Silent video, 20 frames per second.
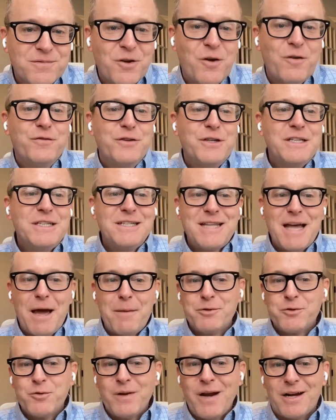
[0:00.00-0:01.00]
Hopefully you did
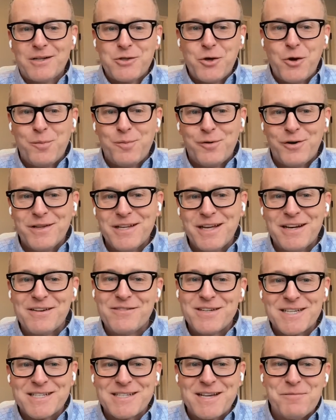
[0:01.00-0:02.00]
that between October and the end
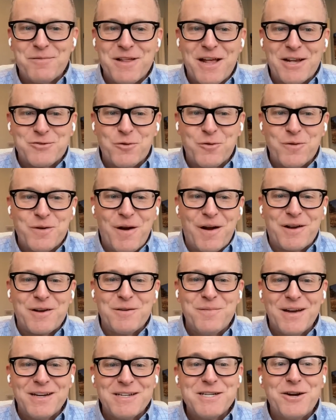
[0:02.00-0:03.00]
of December. That's what we
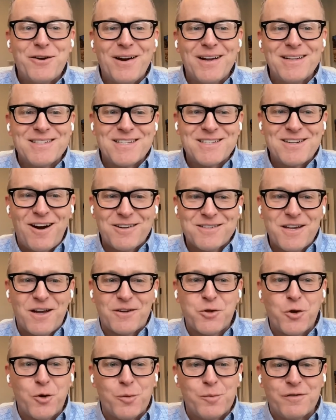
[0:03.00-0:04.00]
recommend. Year-end starts
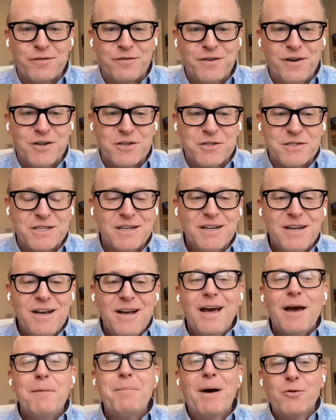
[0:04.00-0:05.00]
October 1st.
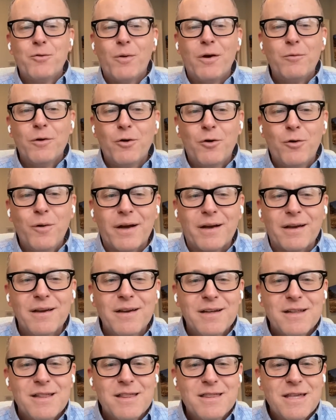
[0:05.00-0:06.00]
And by the way, real quick,
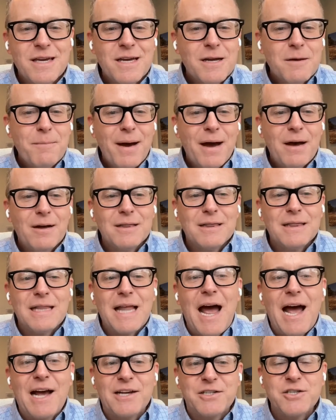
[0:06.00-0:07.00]
think about
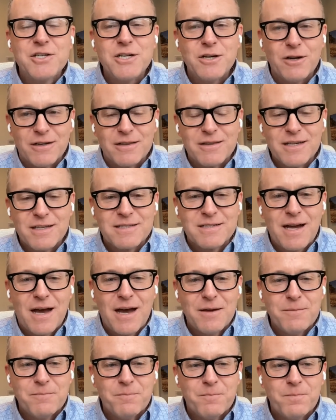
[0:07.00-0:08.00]
last year at this
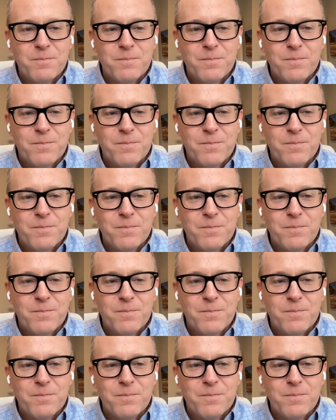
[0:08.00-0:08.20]
time.